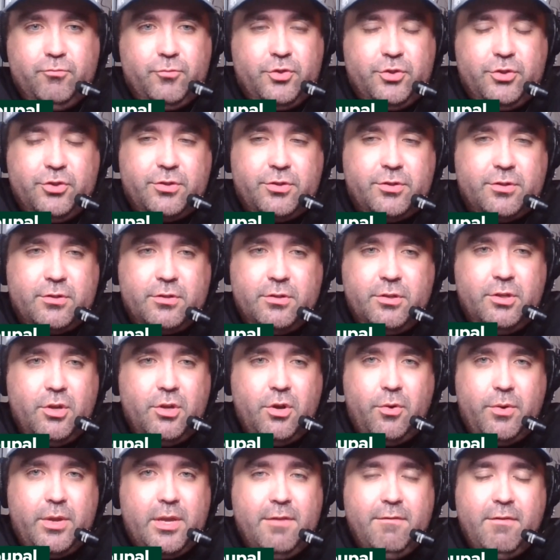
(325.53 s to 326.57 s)
just, you
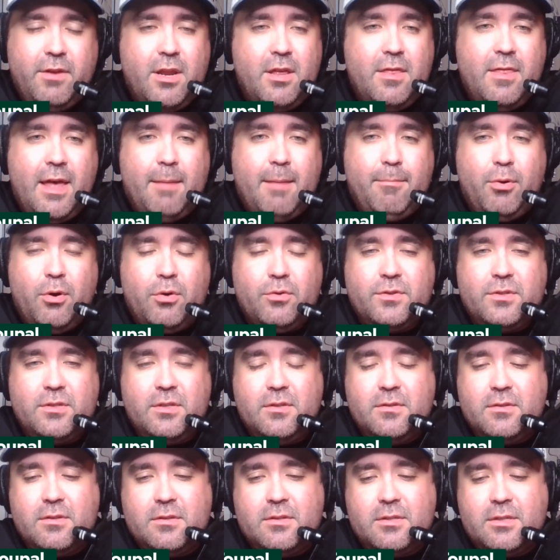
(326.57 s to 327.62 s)
know, even in that
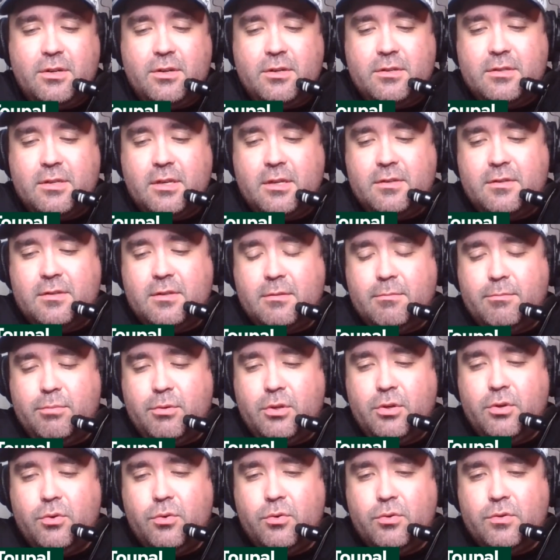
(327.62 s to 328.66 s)
postseason series against the
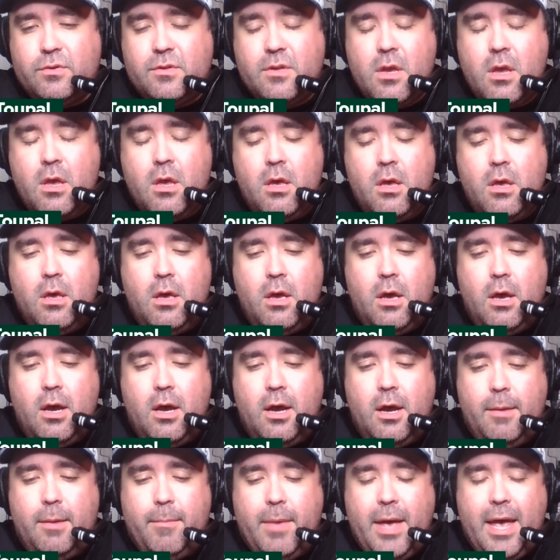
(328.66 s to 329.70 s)
Blues,
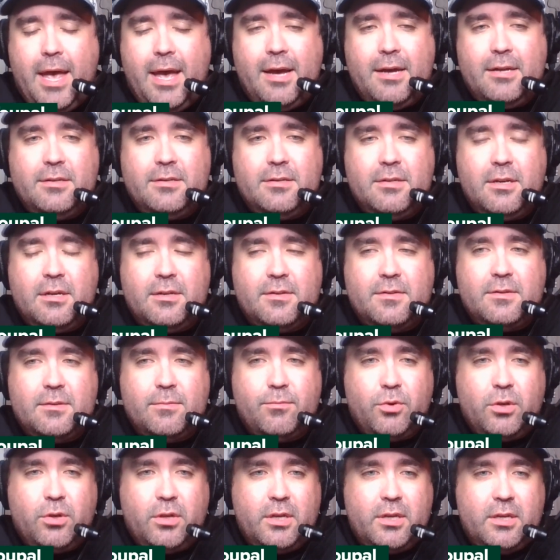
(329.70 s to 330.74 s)
um, had uh,
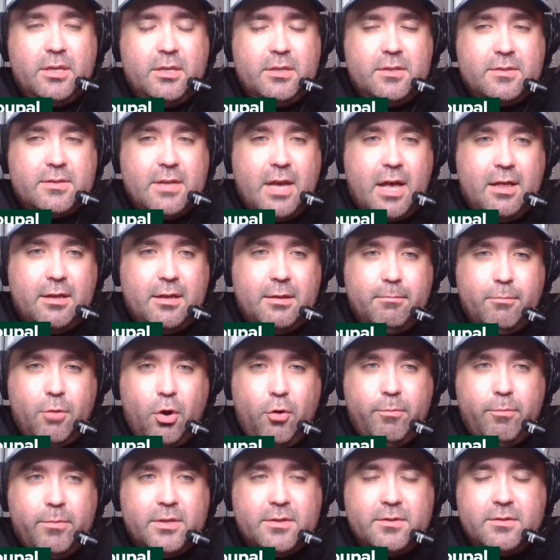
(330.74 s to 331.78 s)
some really solid
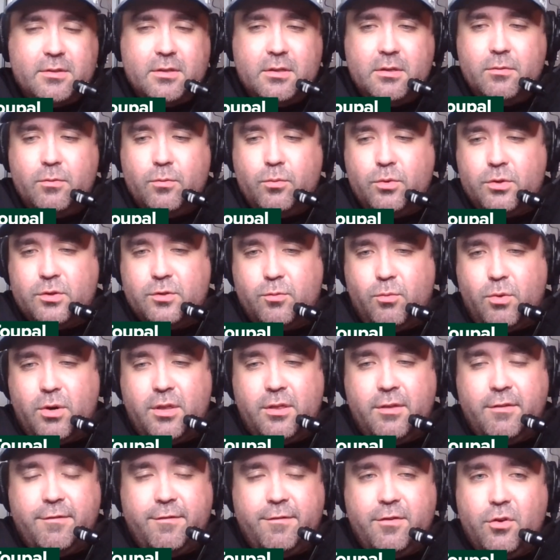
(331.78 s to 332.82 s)
moments and was one of
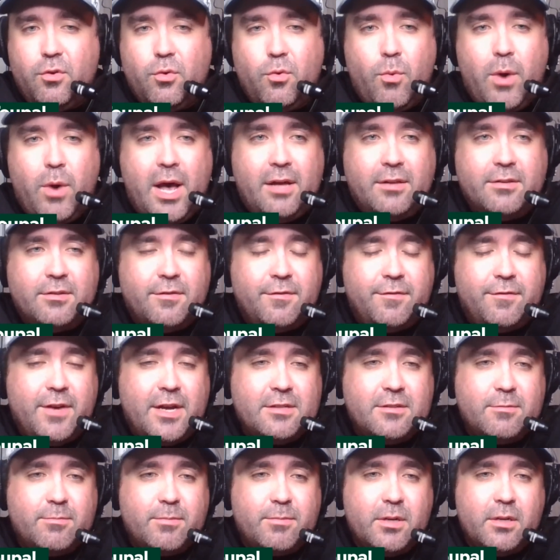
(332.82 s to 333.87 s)
the few Wild
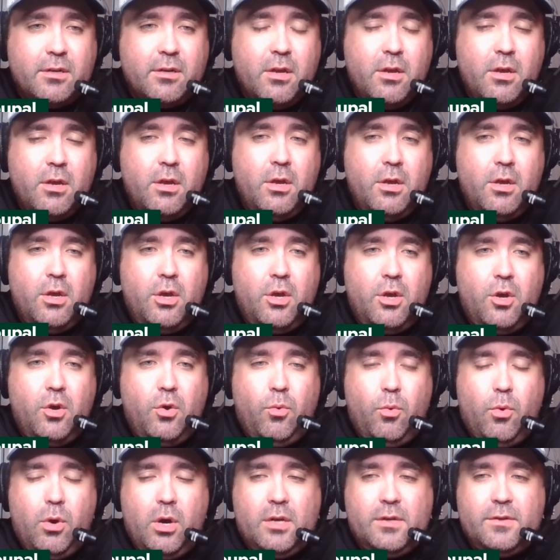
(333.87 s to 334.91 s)
defensemen who
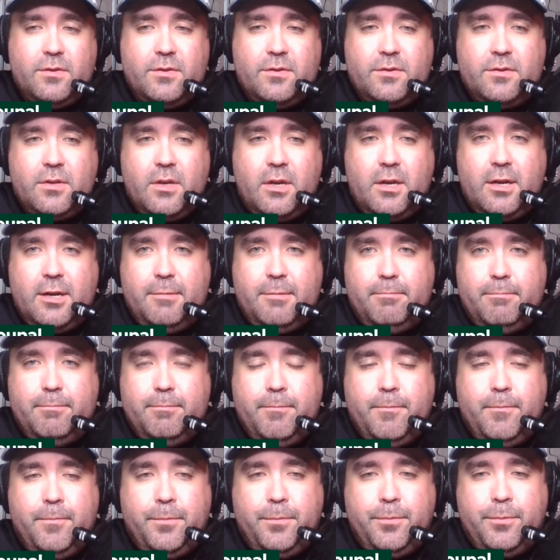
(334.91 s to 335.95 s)
was um,
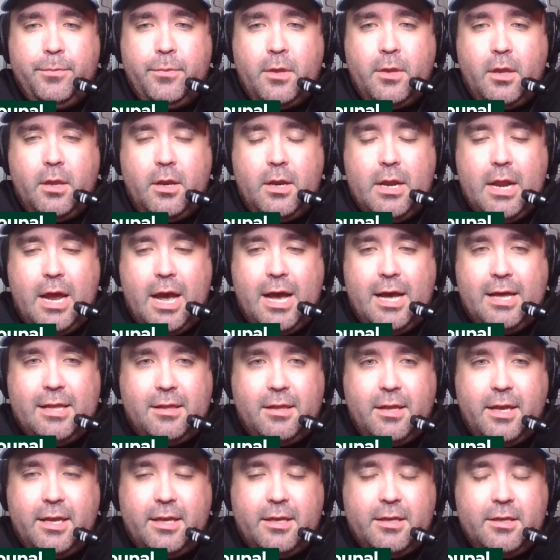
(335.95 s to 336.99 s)
not
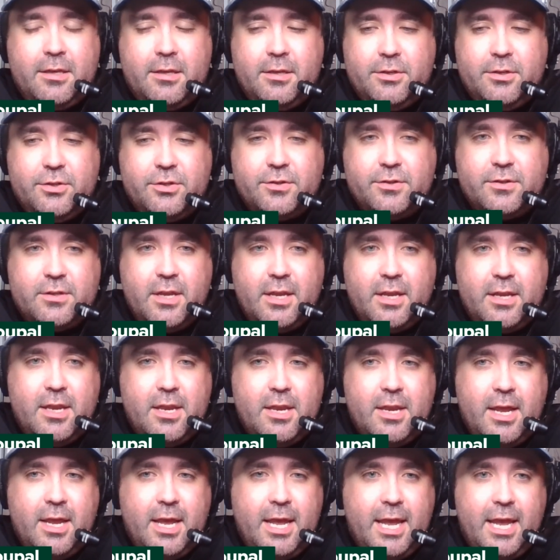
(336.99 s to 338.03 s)
like just a
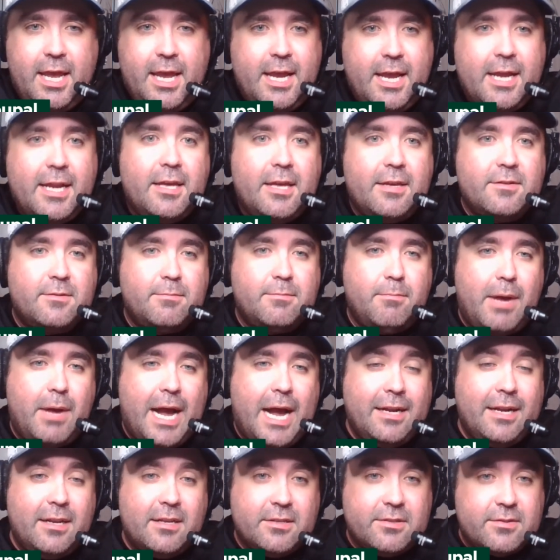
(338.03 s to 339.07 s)
hideous
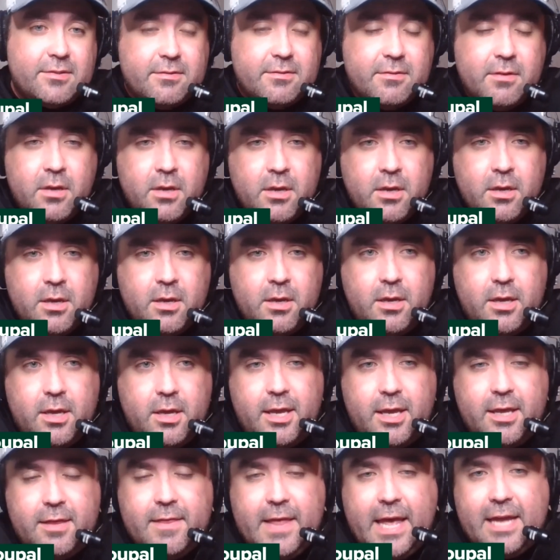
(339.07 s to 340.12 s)
minus
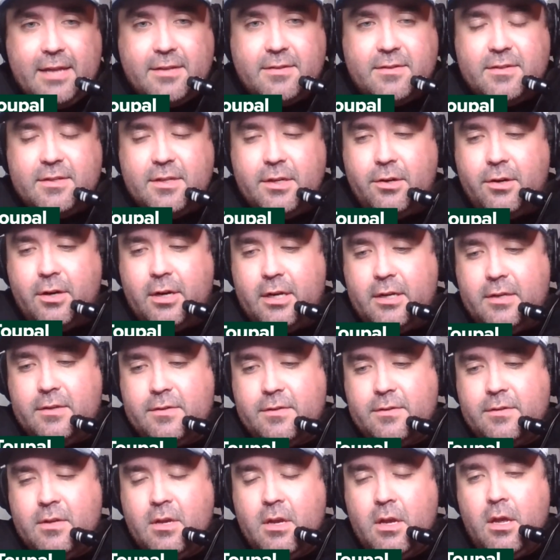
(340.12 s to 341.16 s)
in that
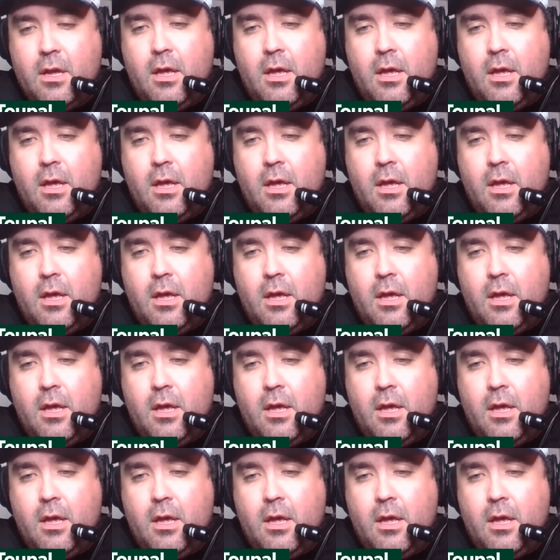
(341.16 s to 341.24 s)
series.